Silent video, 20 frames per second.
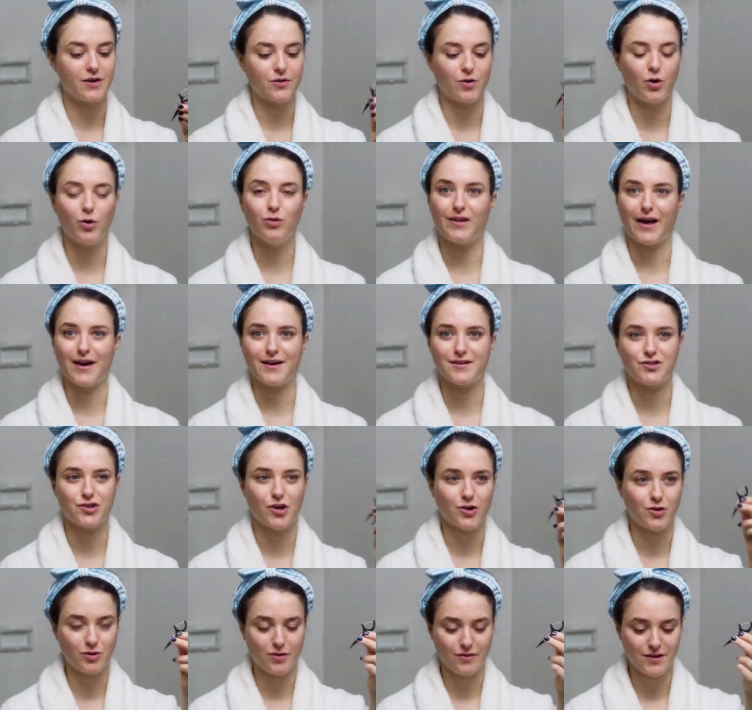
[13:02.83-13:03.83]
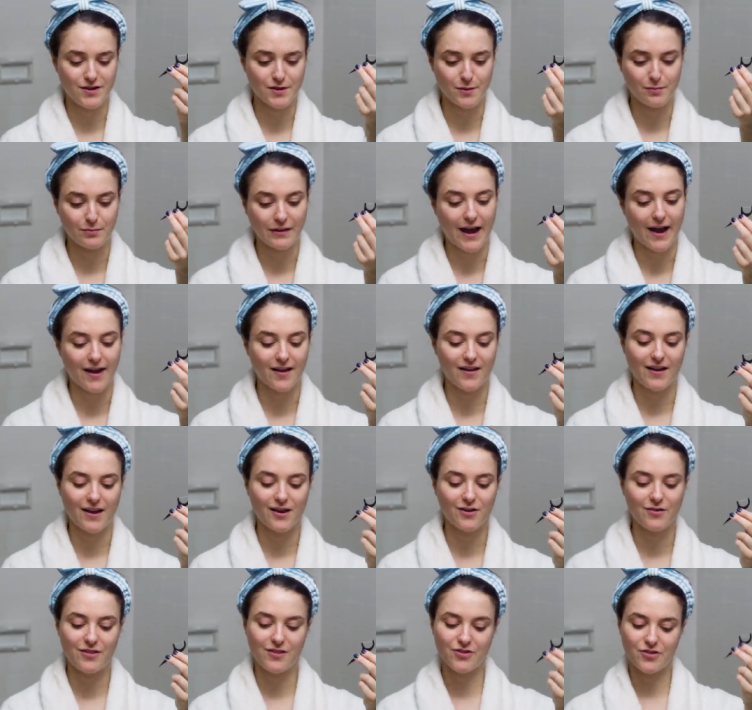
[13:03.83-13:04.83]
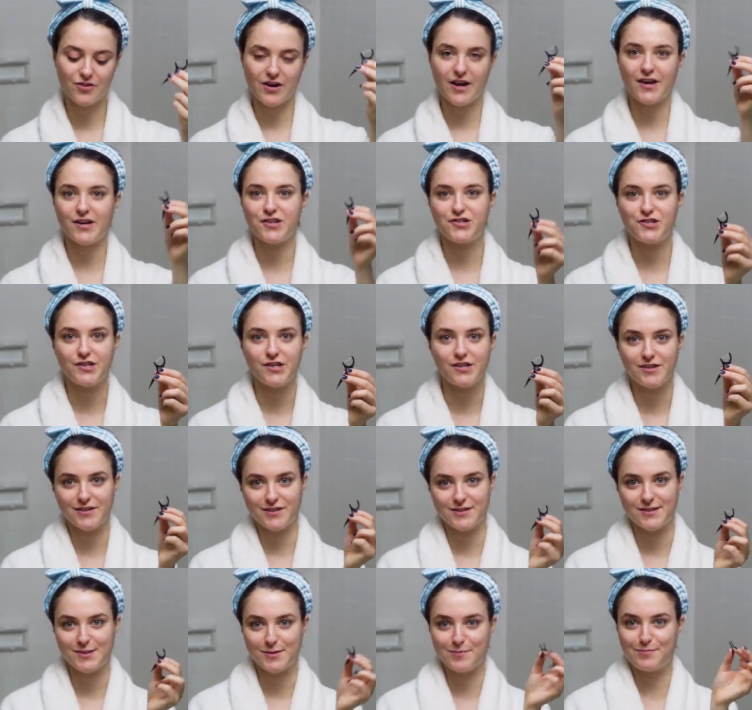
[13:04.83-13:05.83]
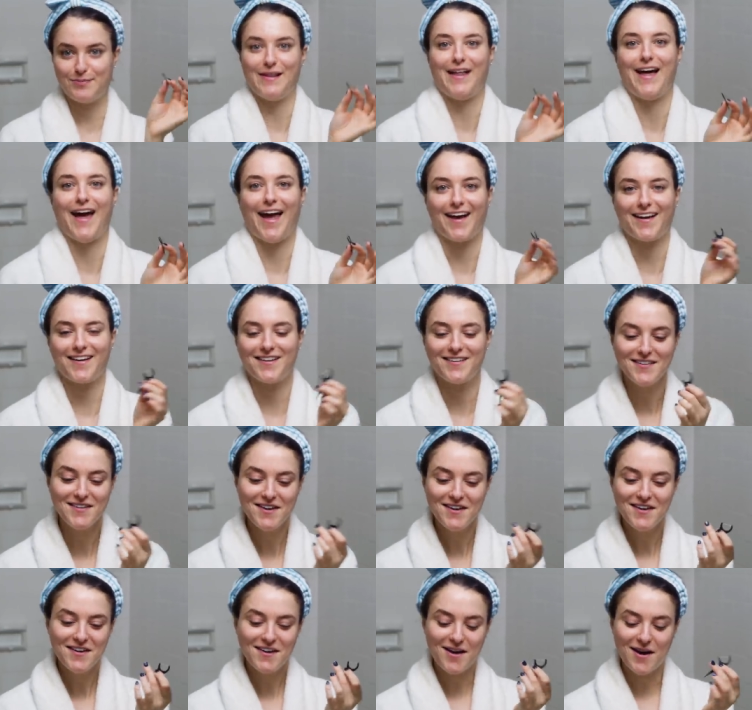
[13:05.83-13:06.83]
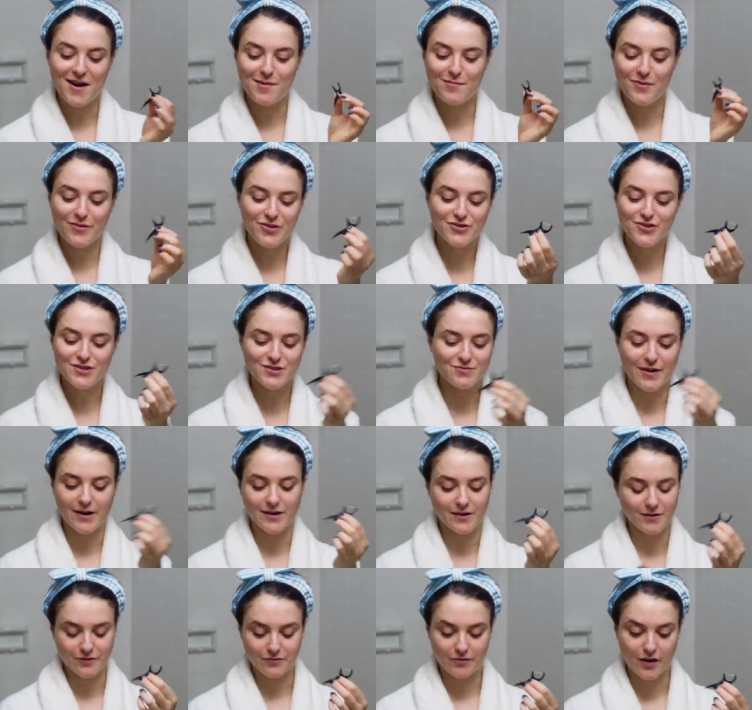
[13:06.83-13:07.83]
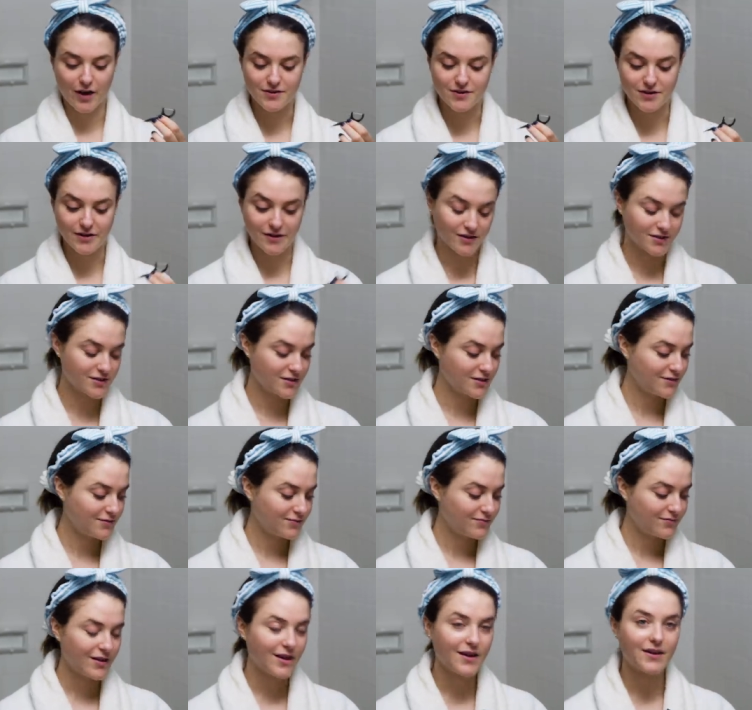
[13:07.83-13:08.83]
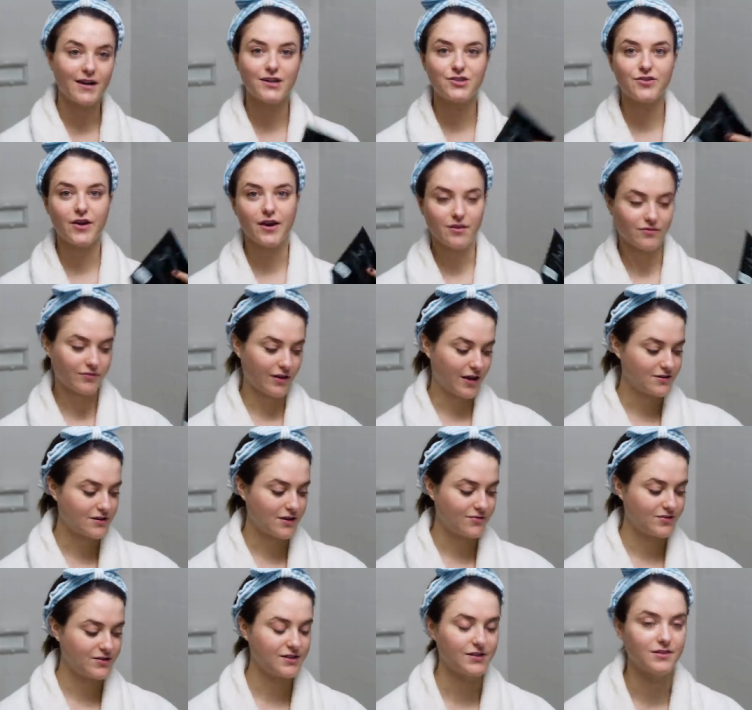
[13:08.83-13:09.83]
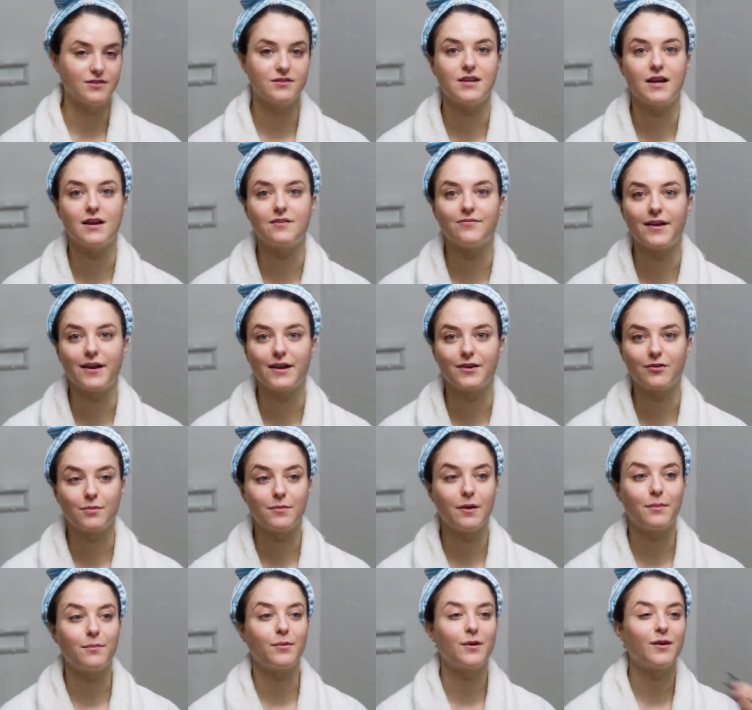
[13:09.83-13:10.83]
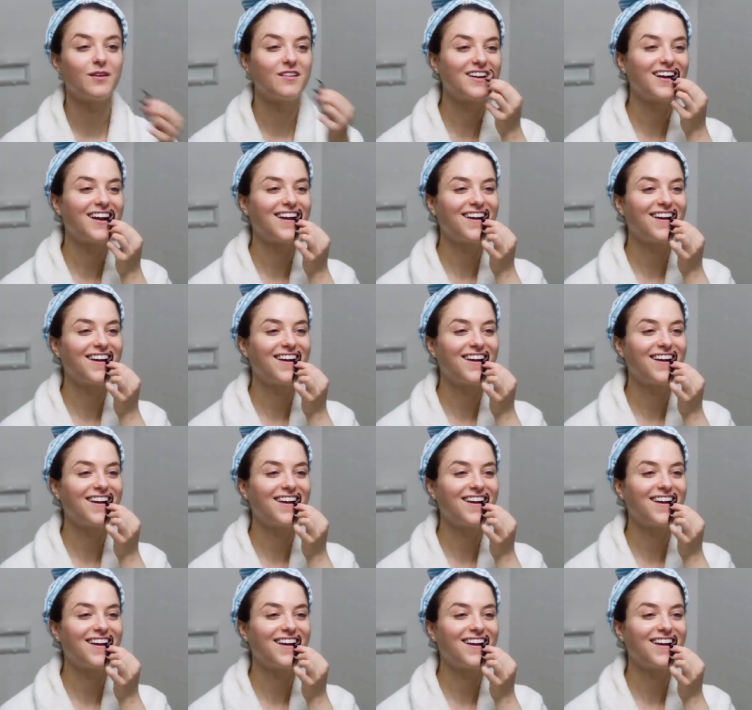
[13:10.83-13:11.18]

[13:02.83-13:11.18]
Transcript: The whole line is charcoal. These are black. I don't know, I think they're kind of chic because they're black, but they're just regular flossers. And I try and floss every single day if I can remember.